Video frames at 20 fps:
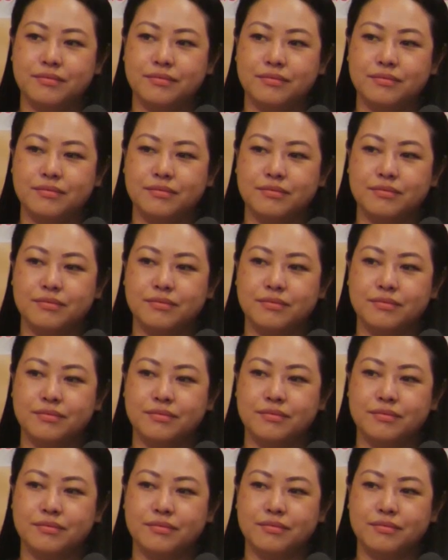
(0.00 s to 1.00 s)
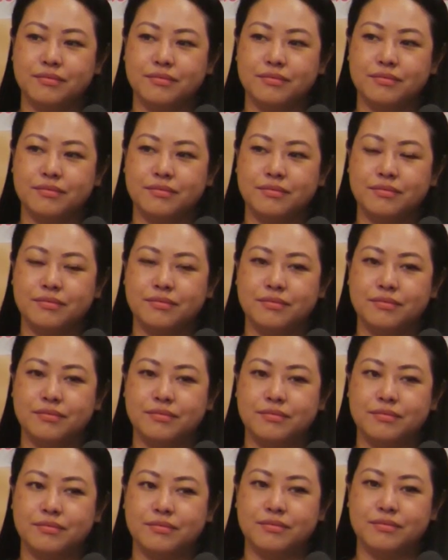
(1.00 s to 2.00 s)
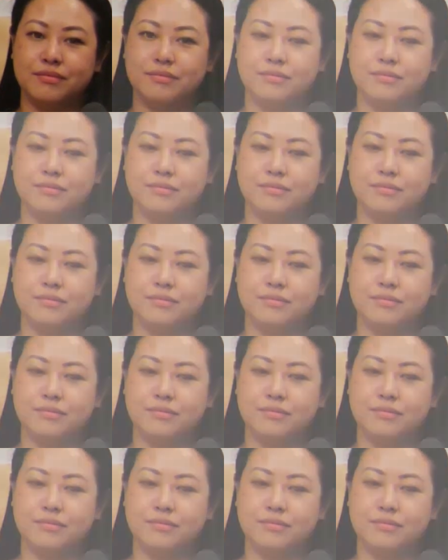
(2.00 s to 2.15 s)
[no speech]